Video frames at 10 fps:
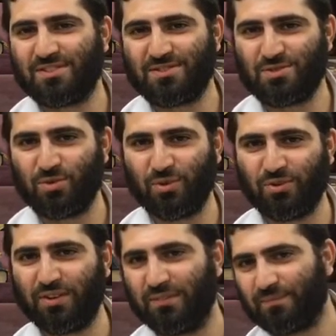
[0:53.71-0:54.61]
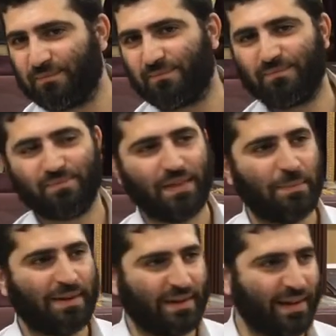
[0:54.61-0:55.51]
story
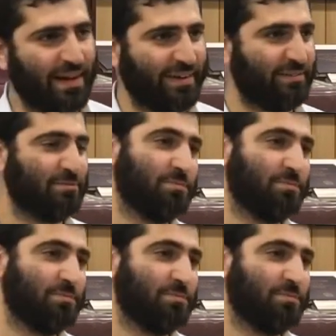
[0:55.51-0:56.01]
about a guy.